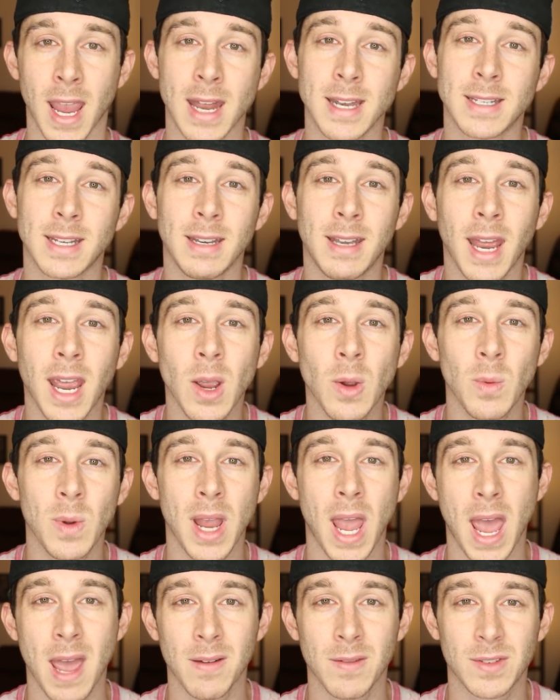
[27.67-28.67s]
And today
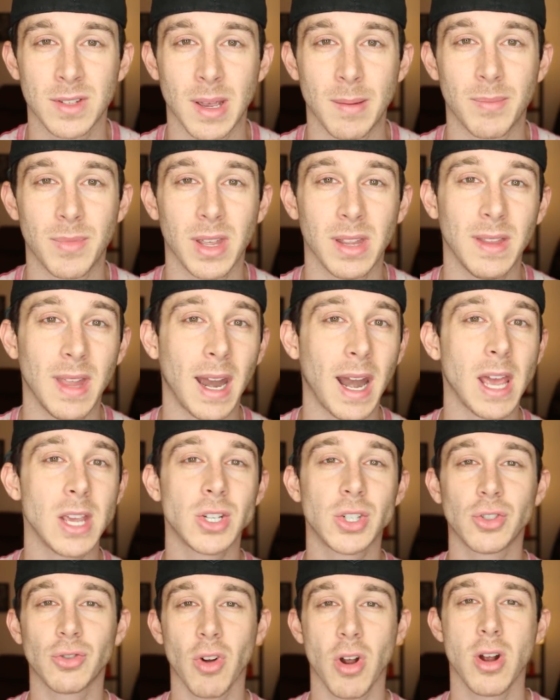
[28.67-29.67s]
we have something that I
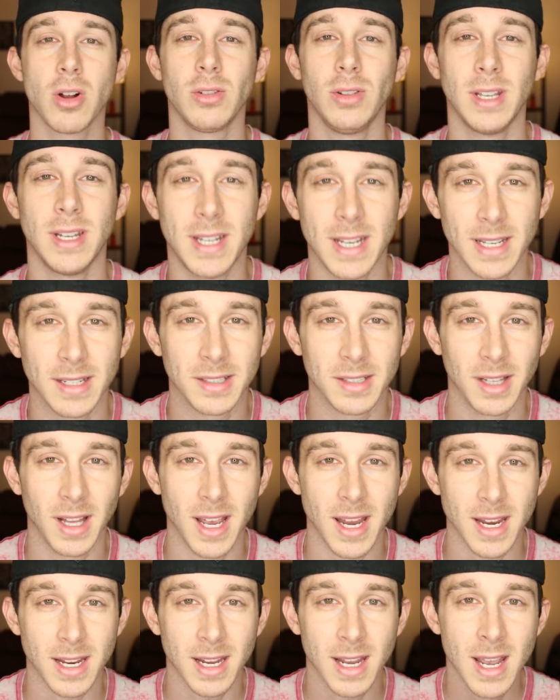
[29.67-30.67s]
strongly
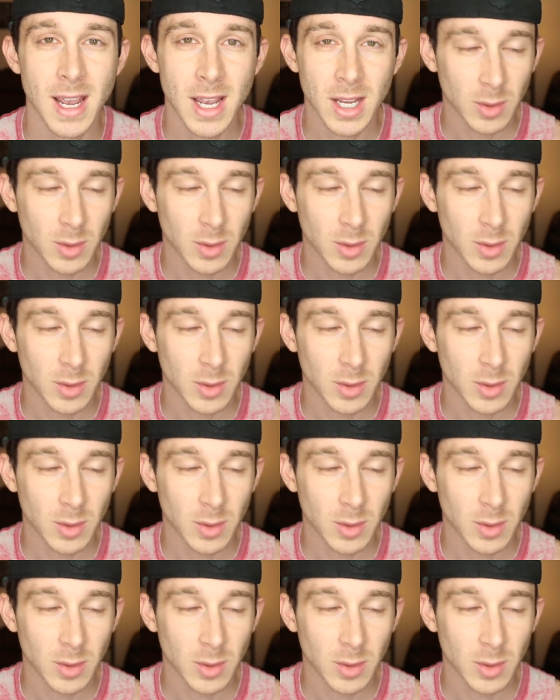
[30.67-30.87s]
dislike.